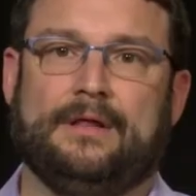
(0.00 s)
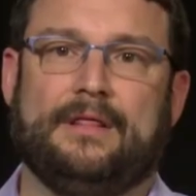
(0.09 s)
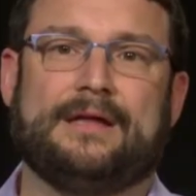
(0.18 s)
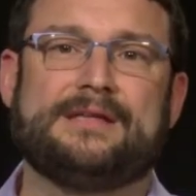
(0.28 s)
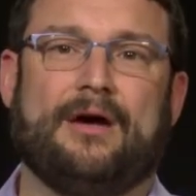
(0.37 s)

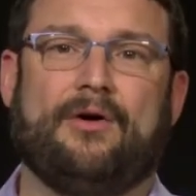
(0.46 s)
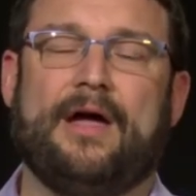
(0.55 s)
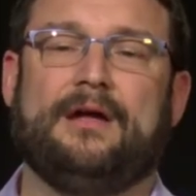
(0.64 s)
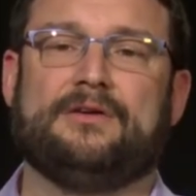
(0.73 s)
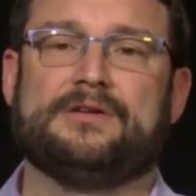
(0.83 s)
That's how
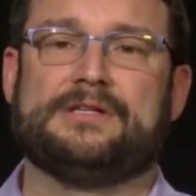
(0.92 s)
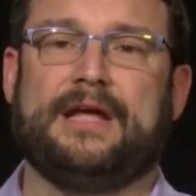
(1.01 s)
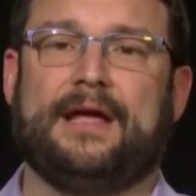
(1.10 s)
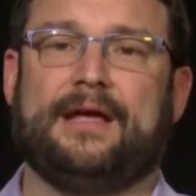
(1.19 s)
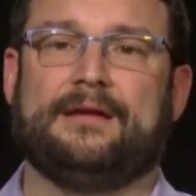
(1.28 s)
I
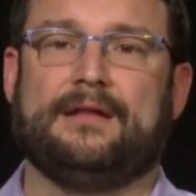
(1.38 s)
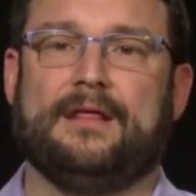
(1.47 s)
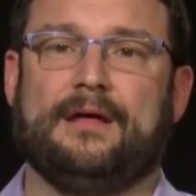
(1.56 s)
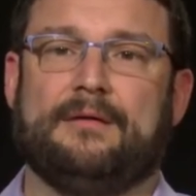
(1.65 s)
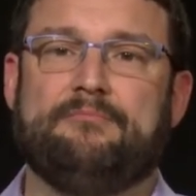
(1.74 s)
understand
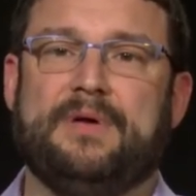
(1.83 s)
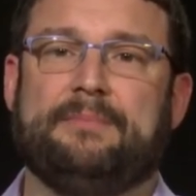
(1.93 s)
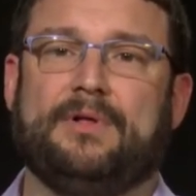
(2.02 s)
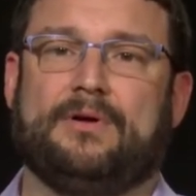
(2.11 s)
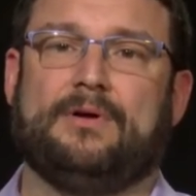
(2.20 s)
the
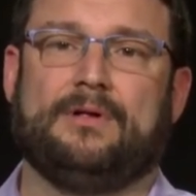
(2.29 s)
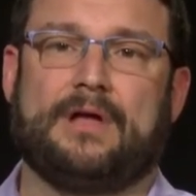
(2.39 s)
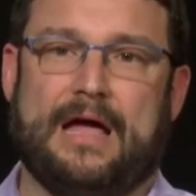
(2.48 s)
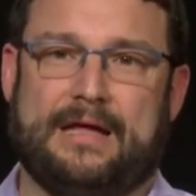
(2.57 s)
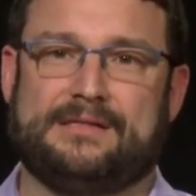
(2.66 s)
biblical
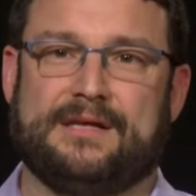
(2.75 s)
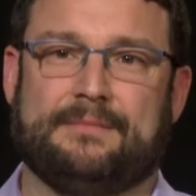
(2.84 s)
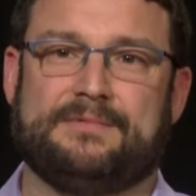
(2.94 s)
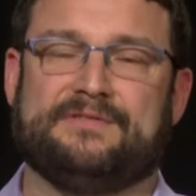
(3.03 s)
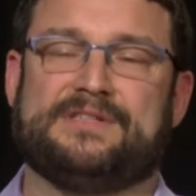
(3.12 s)

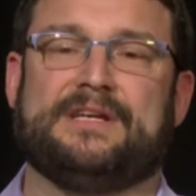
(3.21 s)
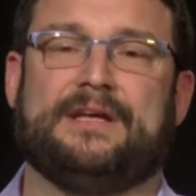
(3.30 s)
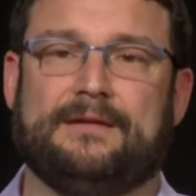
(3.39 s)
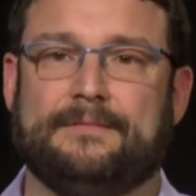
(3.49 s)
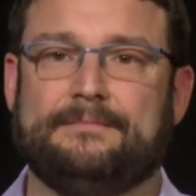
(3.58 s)
concept of
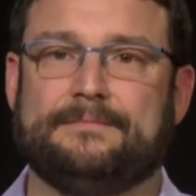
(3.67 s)
sin.